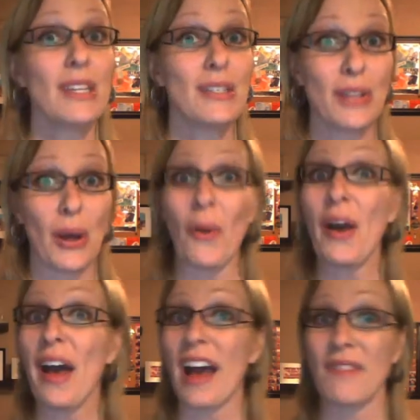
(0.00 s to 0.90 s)
So
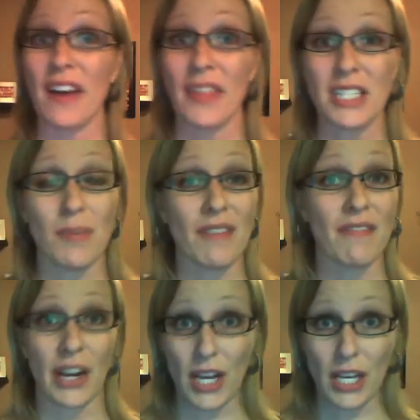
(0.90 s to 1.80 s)
I found that to be
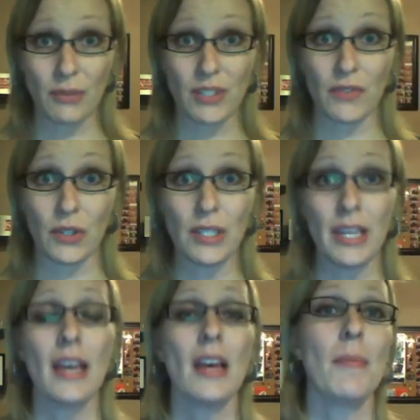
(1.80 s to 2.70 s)
very useful
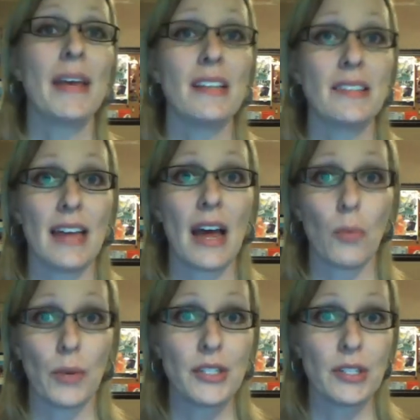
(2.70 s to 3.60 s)
because
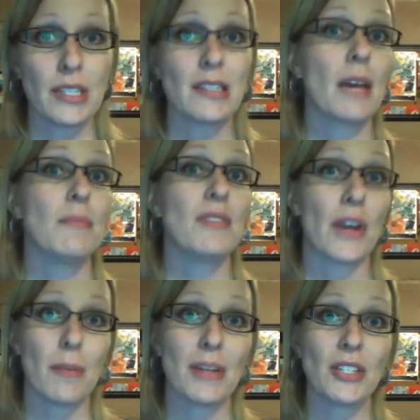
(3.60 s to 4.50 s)
that wish list comes
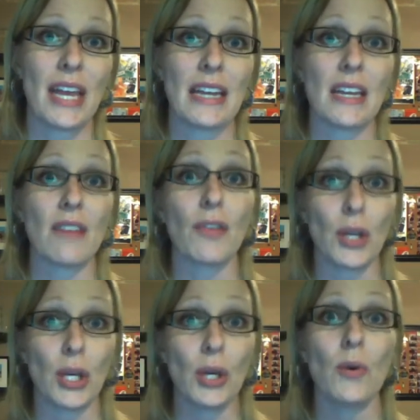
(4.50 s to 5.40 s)
very much in handy for
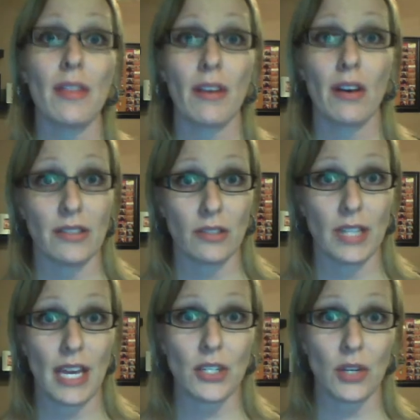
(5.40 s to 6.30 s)
you in the
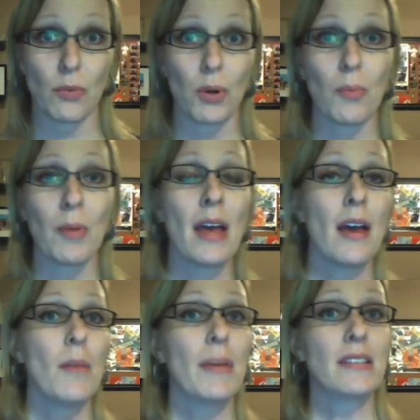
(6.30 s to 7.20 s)
consultation room.
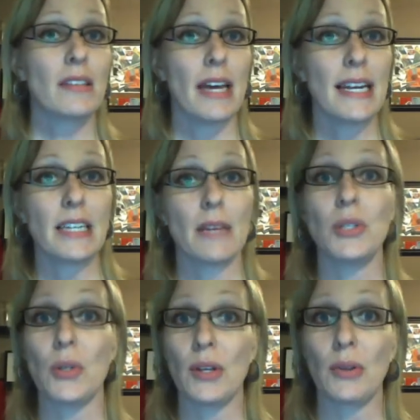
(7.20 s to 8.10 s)
Because a lot of
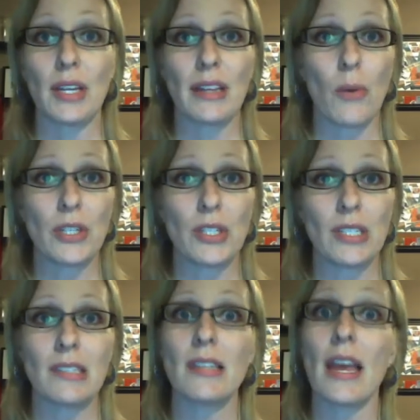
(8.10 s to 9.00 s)
times you can look at that wish
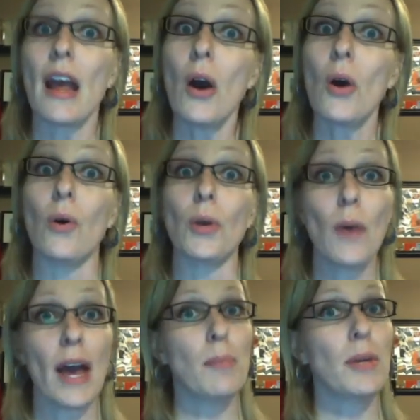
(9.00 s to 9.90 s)
list and say, oh,
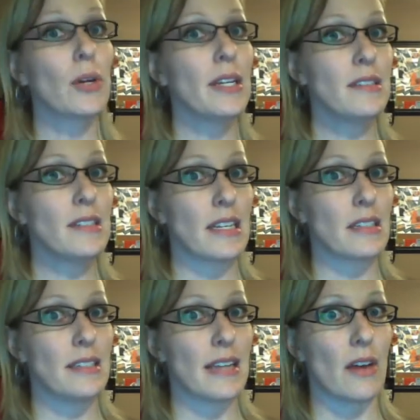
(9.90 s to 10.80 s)
you had Pure
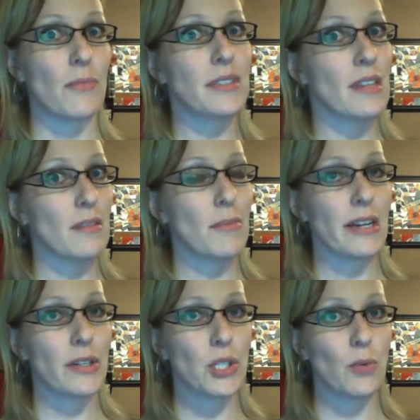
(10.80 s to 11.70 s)
Instinct down. Was that
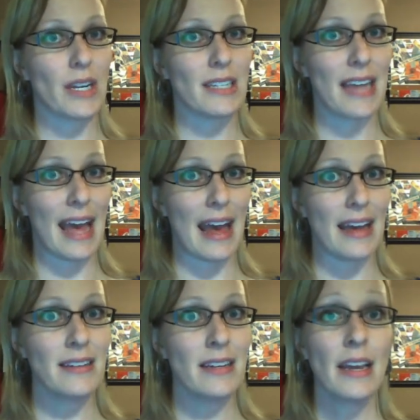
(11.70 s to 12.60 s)
something else you wanted to add?